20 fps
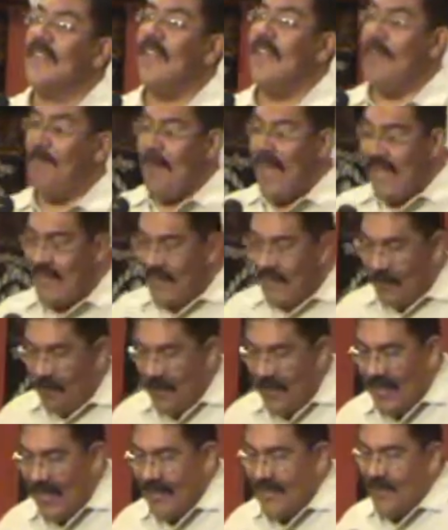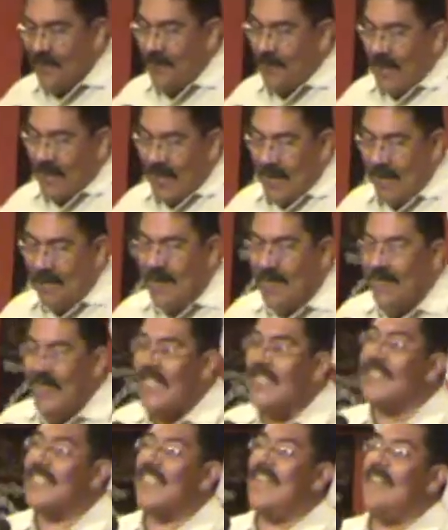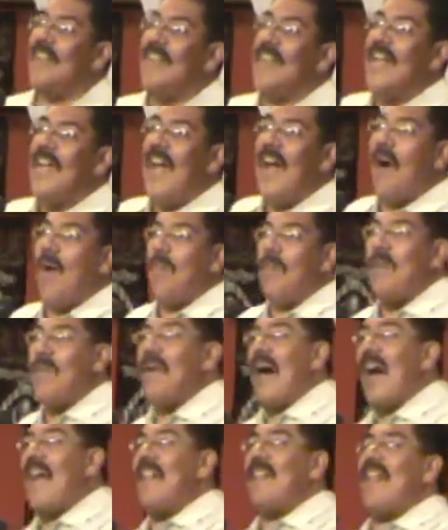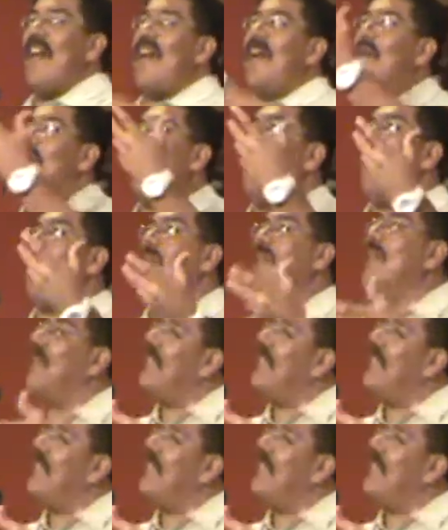And man, somebody has to come eventually help him out of that hole.